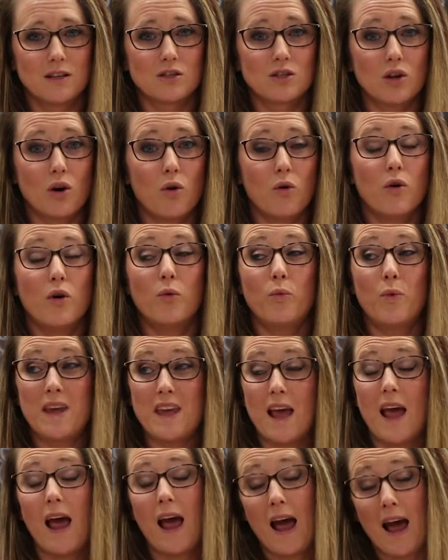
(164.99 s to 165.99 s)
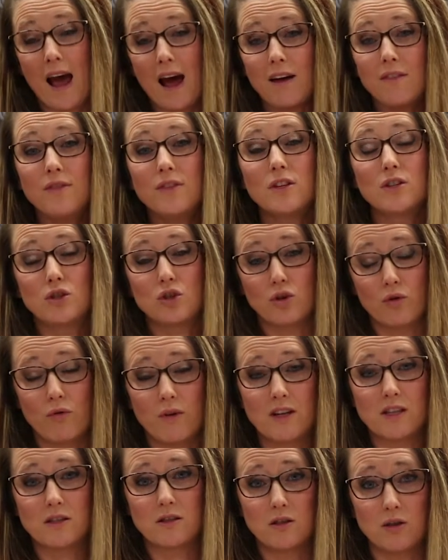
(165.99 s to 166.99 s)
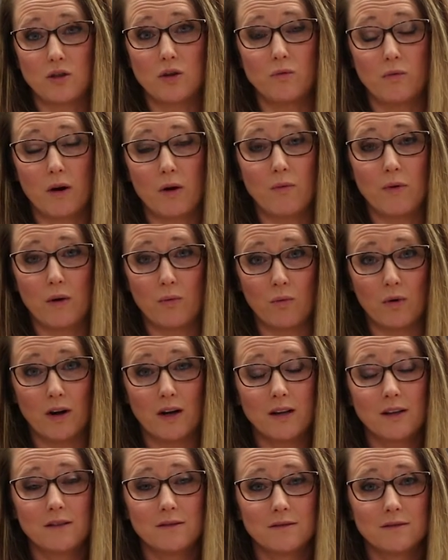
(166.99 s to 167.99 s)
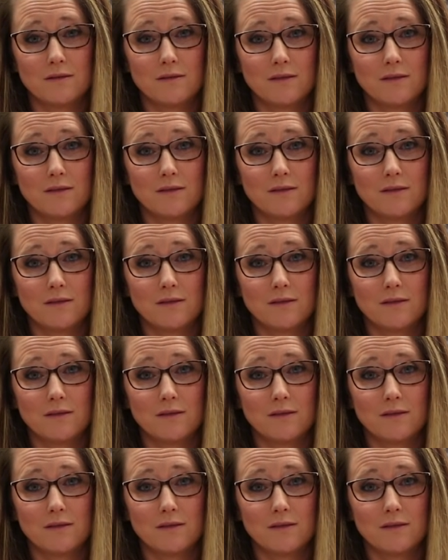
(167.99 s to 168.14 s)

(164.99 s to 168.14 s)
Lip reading: So we have the choice to do what we want,